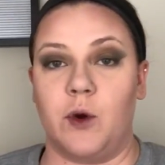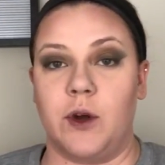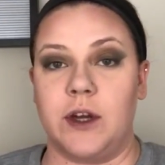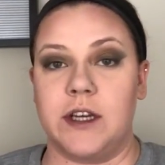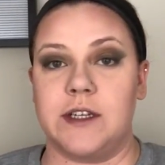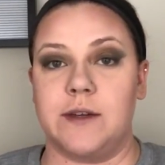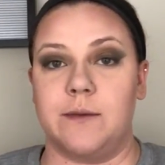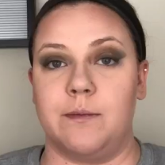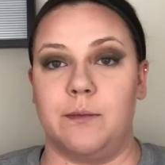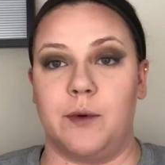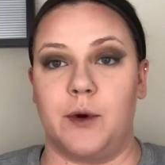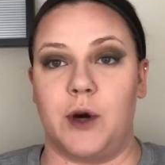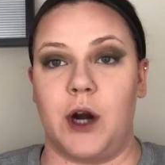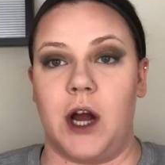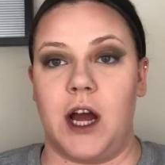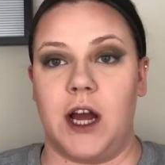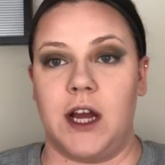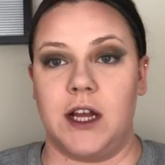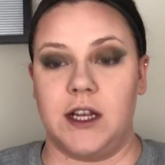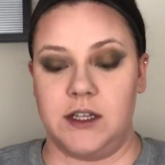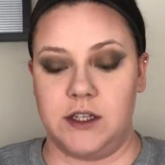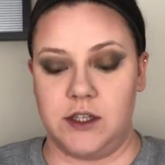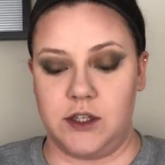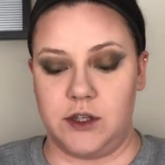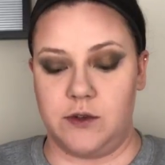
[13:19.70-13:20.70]
going to
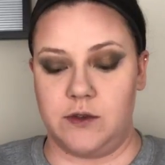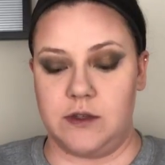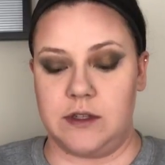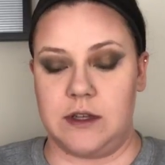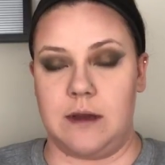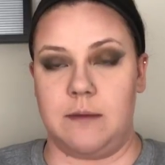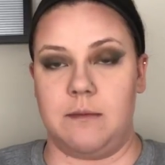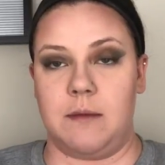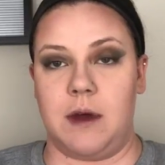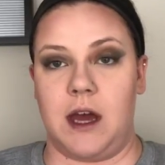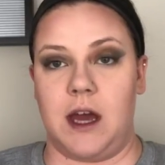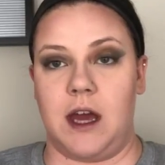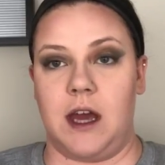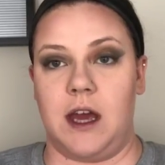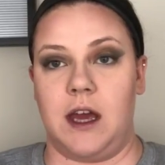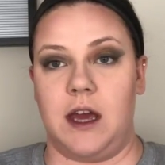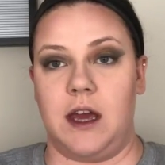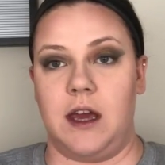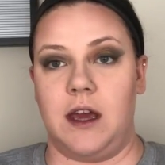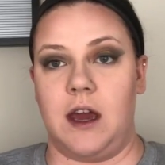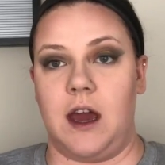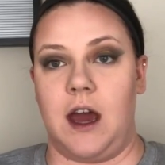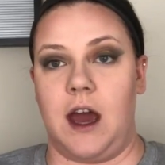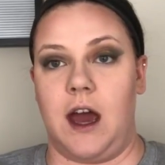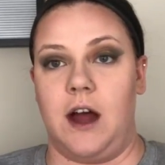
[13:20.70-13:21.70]
bronze using
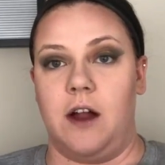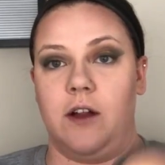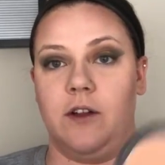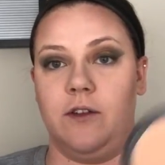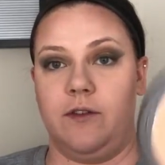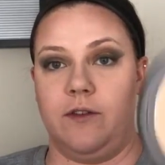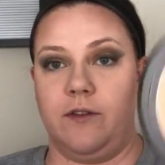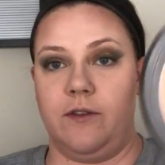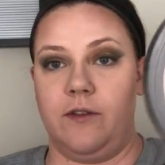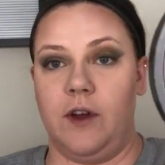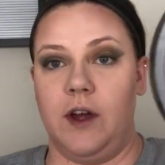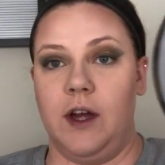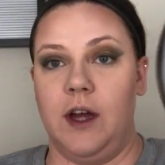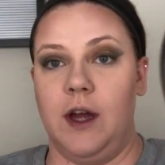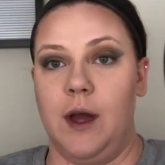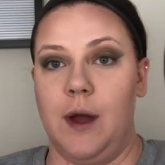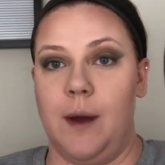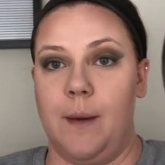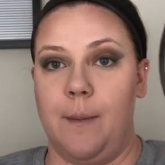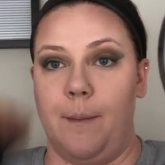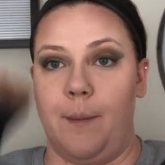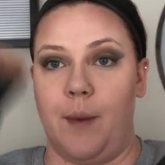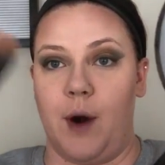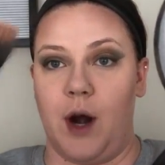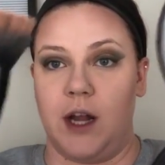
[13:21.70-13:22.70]
my E.L.F.
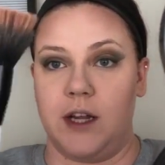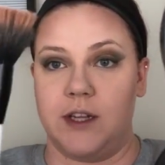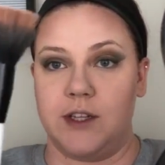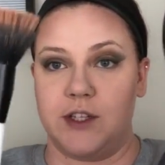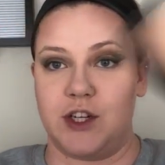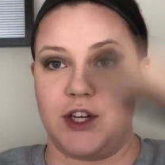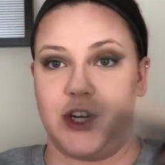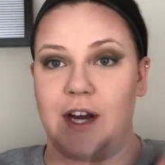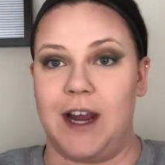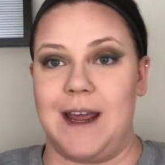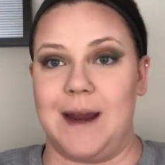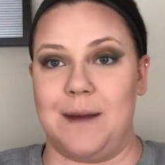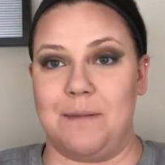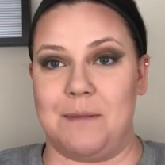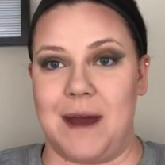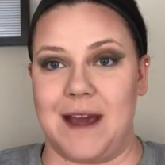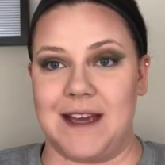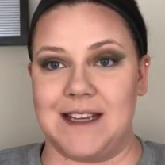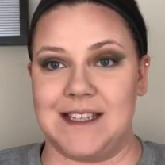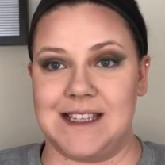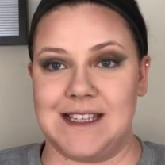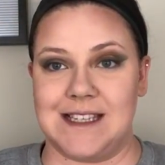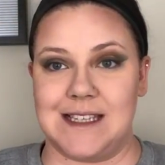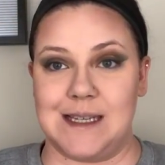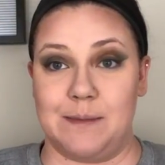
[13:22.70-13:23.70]
bronzer and
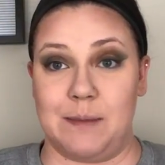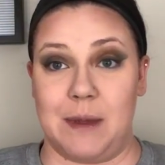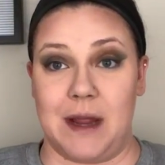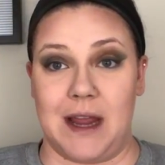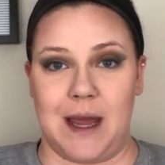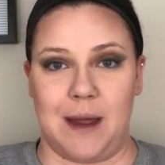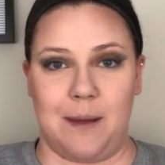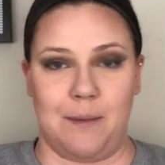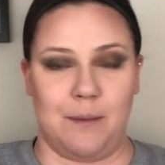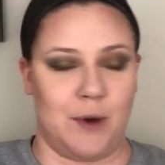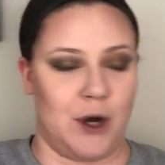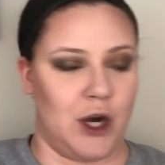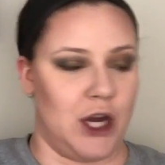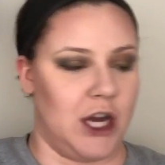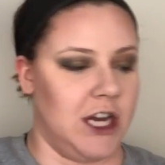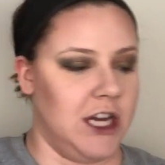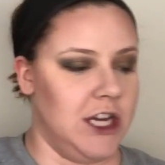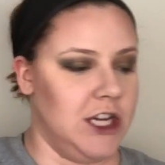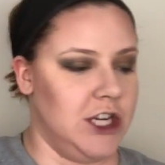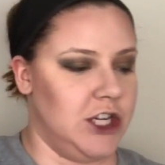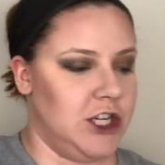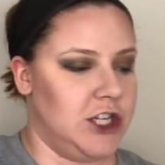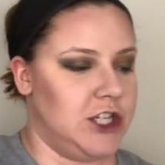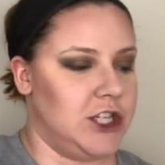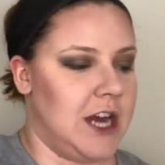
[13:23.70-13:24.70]
my stippling
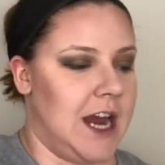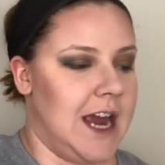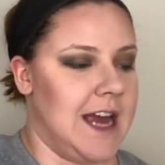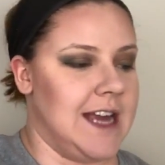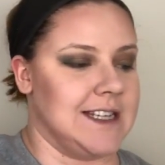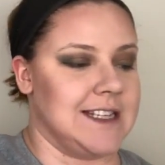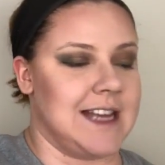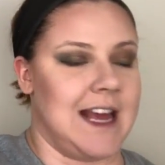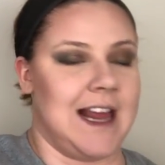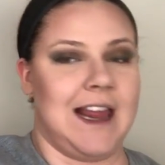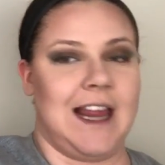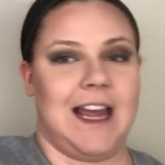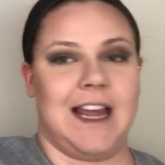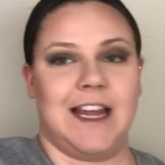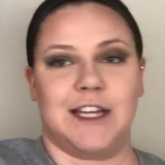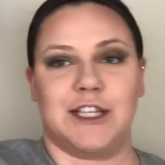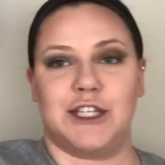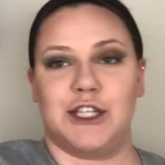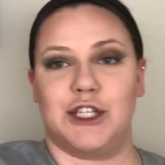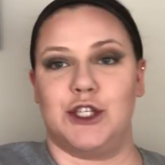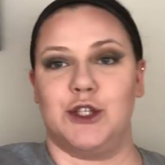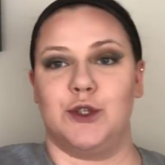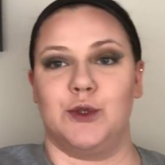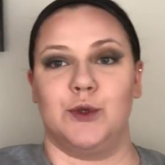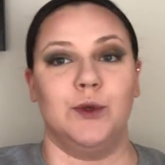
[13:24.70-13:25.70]
brush, as I like
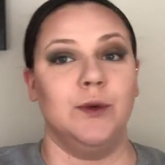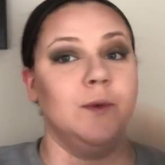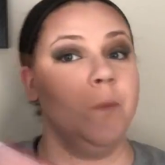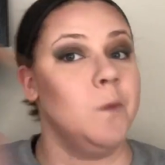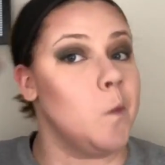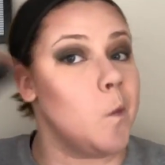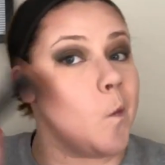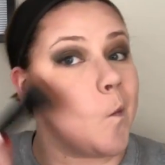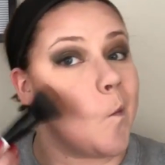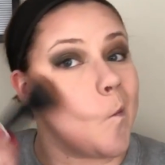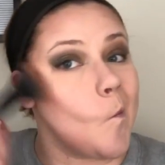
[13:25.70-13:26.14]
to do.